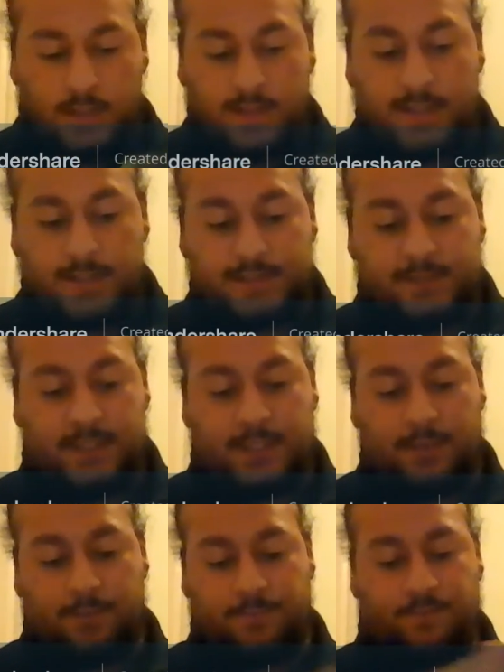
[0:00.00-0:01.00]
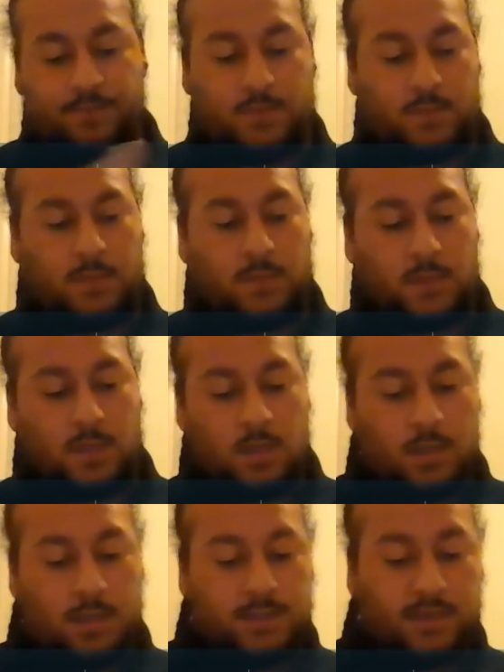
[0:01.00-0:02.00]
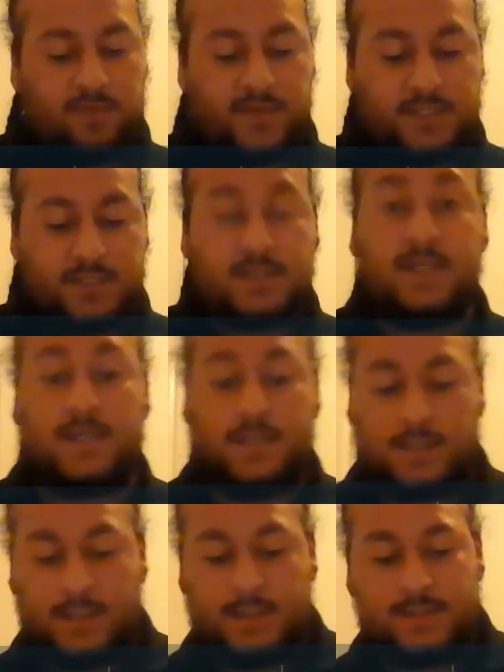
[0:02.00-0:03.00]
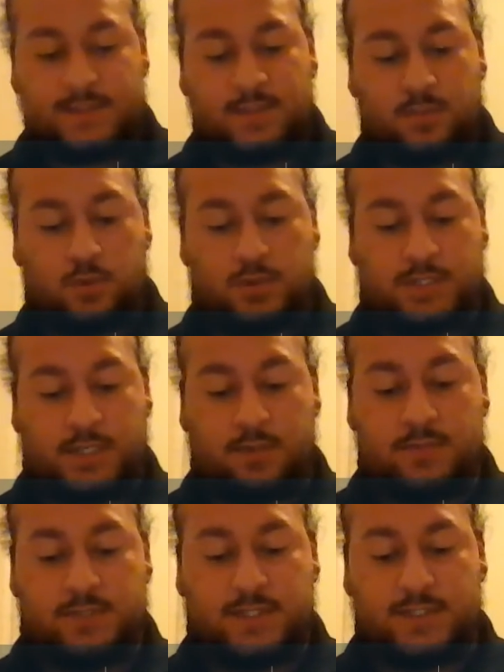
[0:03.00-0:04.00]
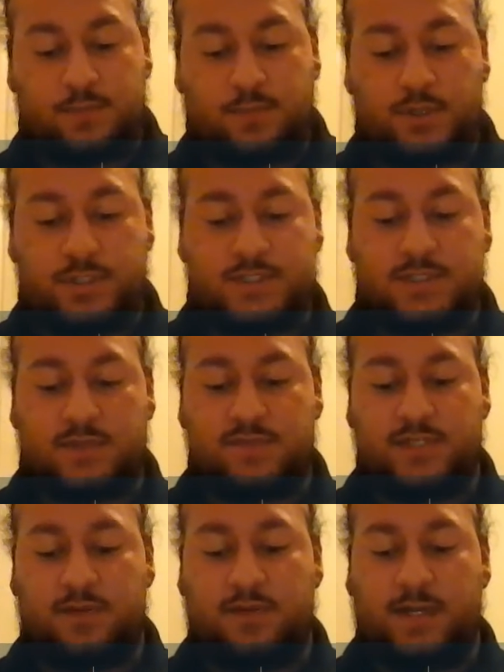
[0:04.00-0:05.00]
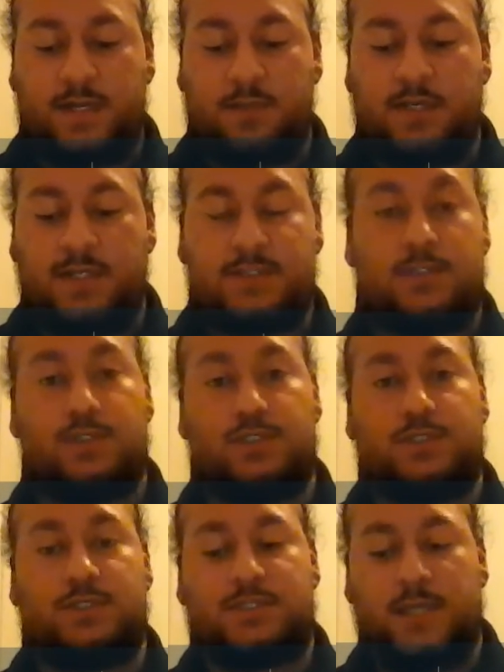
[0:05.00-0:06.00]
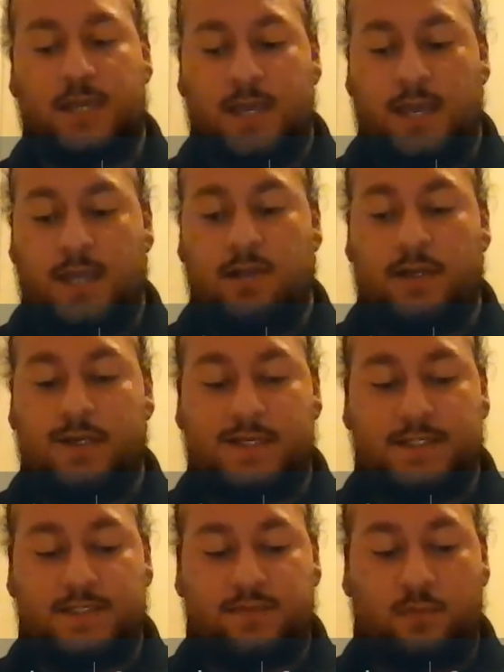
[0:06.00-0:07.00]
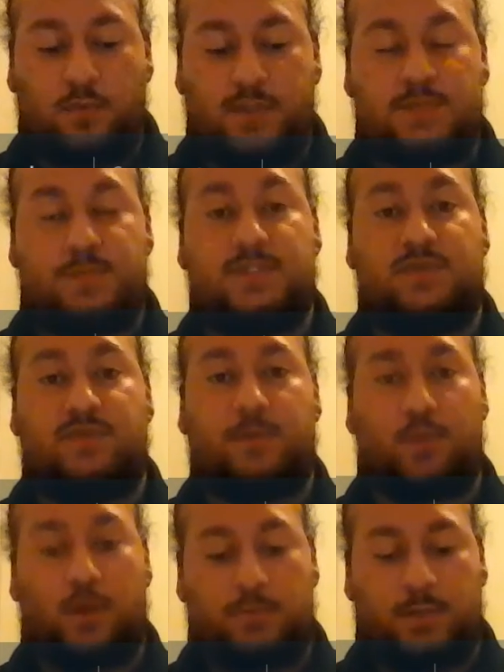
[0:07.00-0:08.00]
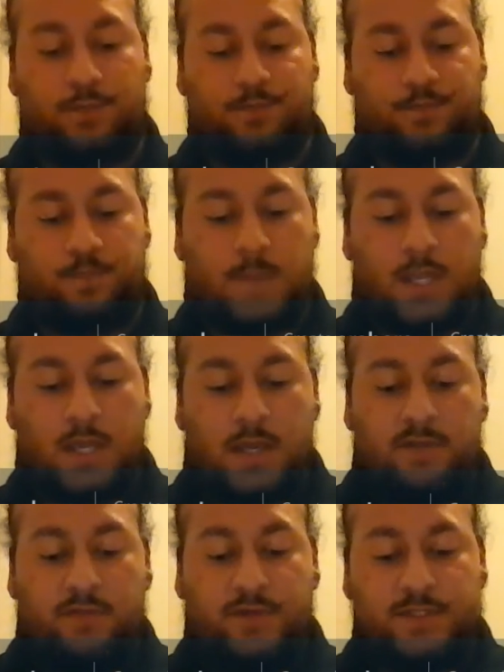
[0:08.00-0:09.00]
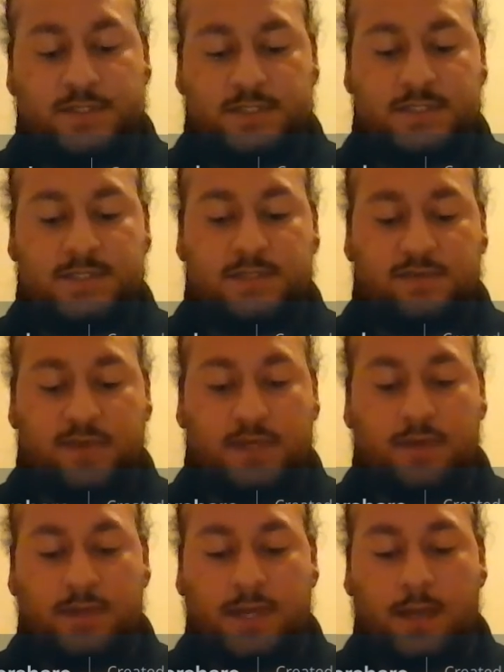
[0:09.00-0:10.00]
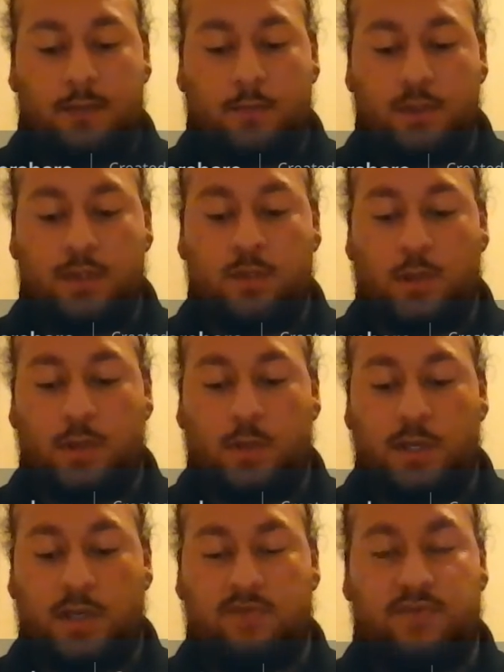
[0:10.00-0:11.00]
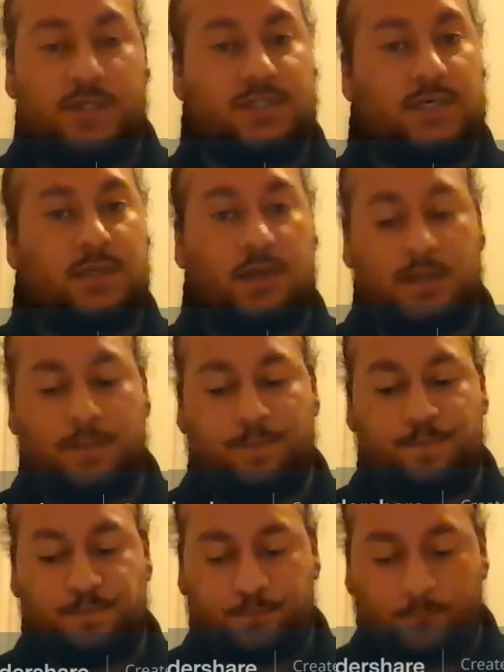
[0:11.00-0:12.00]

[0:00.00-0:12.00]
That is D. Divergent thinking, in simple terms, is a process of generating many solutions and ideas for one specific problem. For instance, figuring out more than one way of using an item.